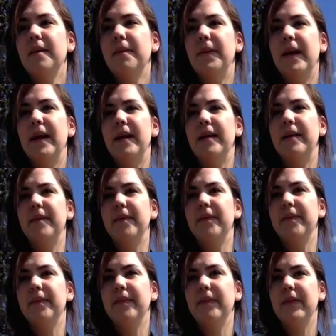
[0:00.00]
But
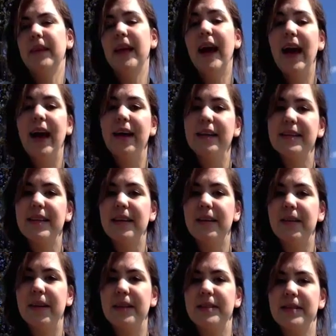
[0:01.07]
yeah,
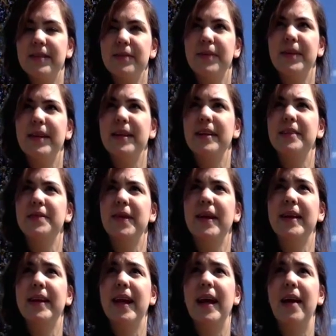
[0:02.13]
so that's what it is
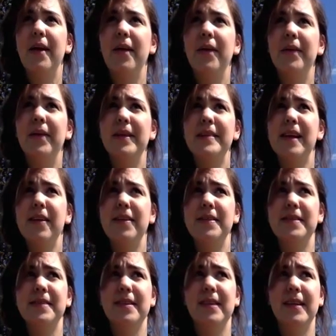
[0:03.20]
right now. That's how it
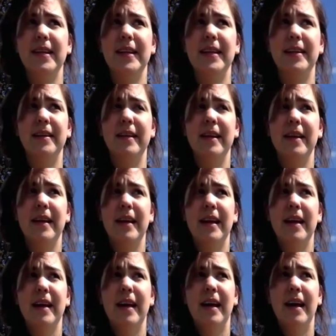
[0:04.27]
started.
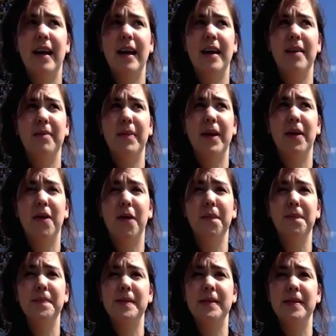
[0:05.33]
My
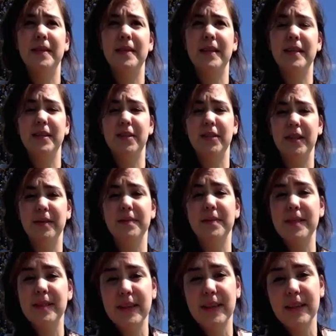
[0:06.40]
hopes and
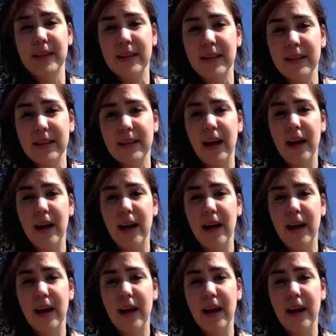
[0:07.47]
dreams and